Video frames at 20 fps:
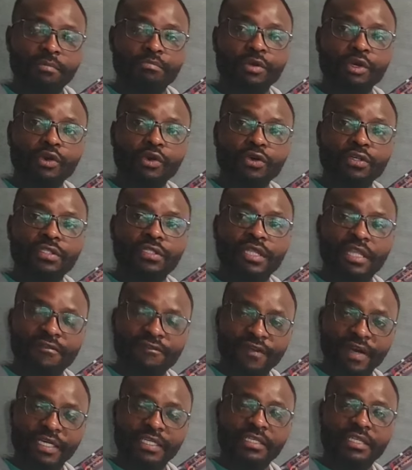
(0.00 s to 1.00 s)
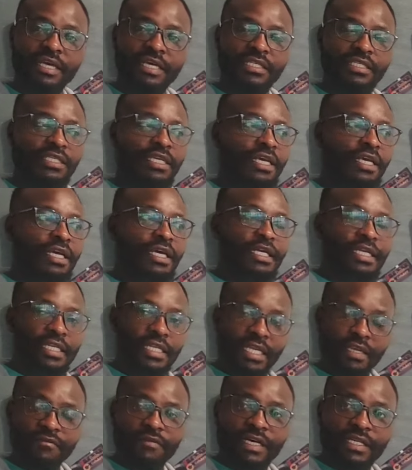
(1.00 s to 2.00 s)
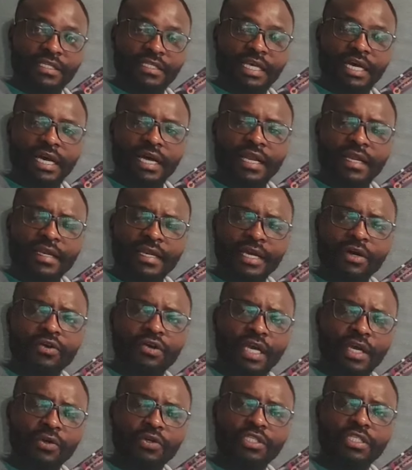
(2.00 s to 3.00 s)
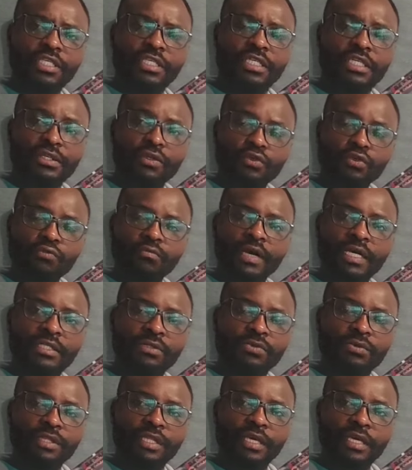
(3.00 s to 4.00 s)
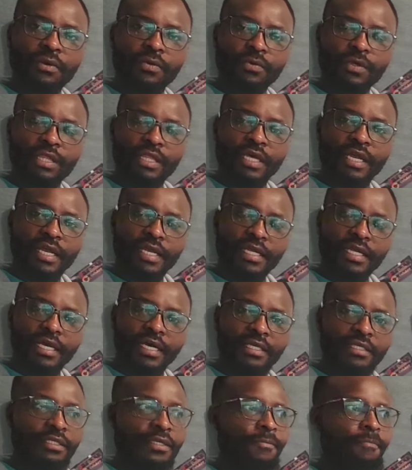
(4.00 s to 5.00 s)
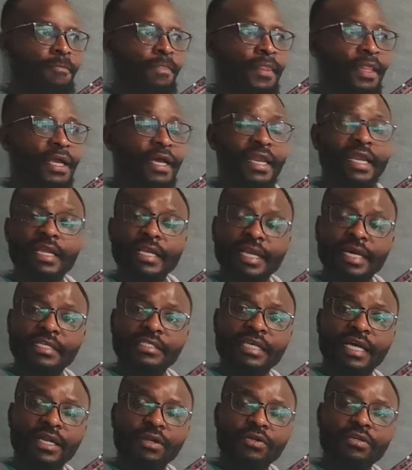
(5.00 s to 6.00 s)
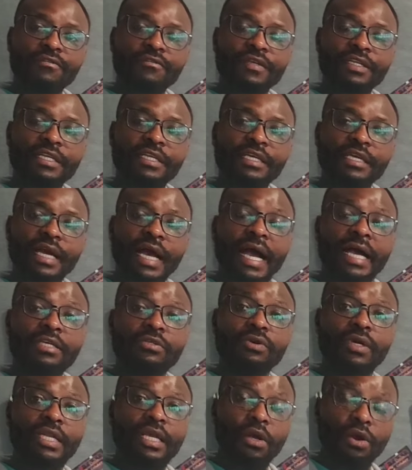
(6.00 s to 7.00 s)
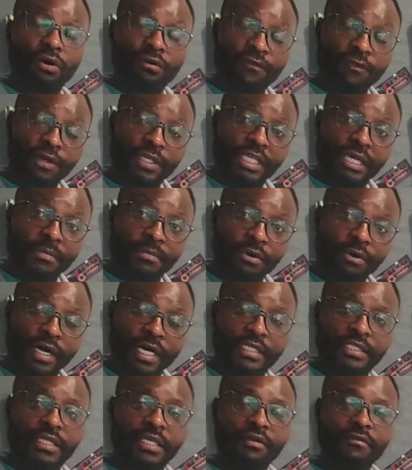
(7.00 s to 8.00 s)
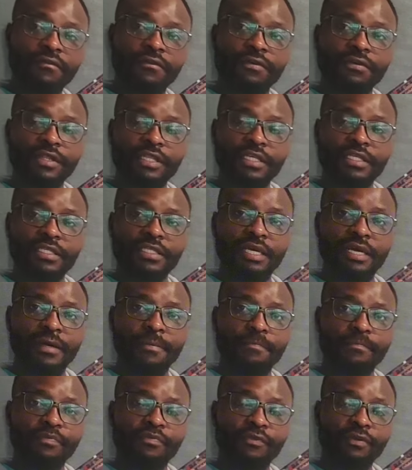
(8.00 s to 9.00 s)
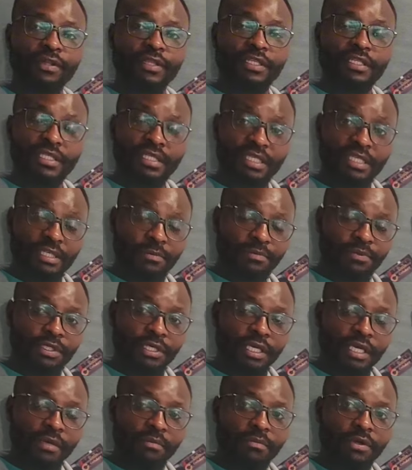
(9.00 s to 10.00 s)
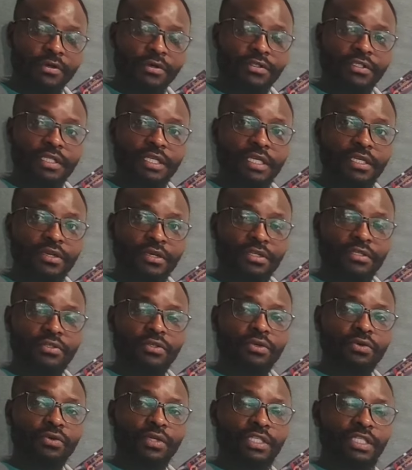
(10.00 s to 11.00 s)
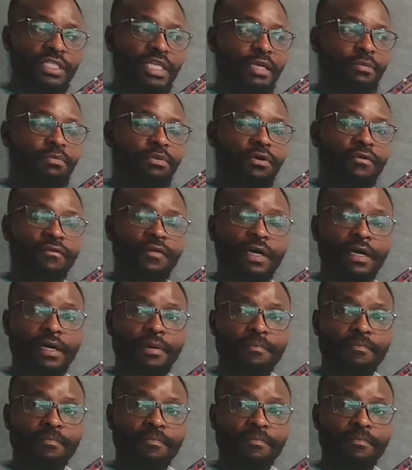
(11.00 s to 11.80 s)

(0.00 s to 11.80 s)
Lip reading: Because the fact that drivers are now negotiating too much with the riders, riders are not feeling actually comfortable asking for these trips, because they don't know what type of,